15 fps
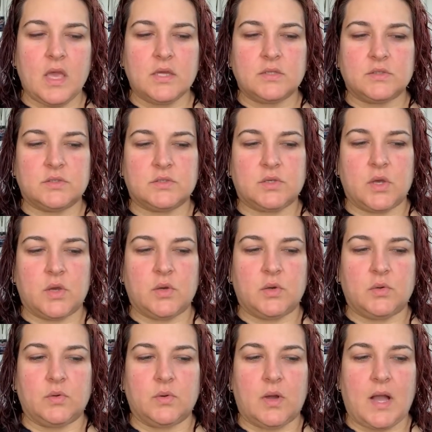
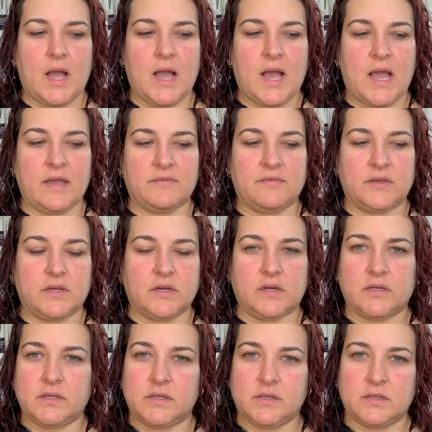So I
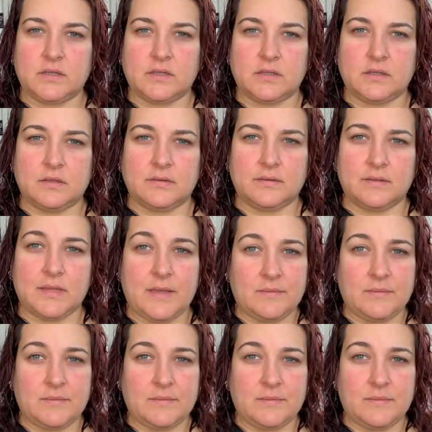figured let